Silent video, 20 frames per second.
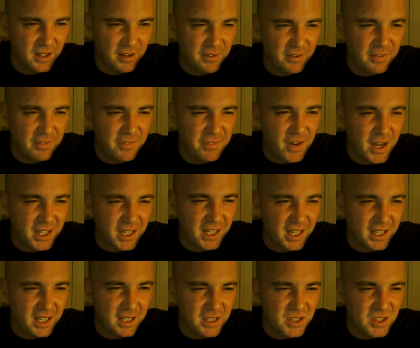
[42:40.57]

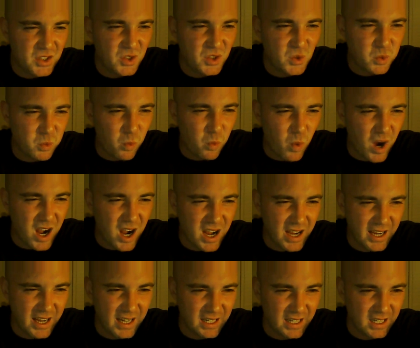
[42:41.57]
Fucking
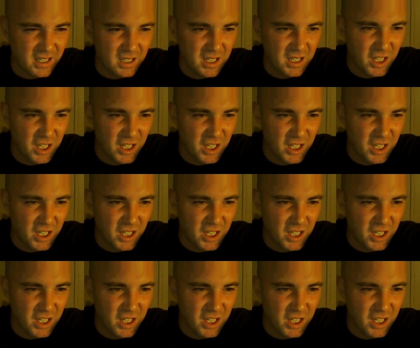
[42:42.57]
swine.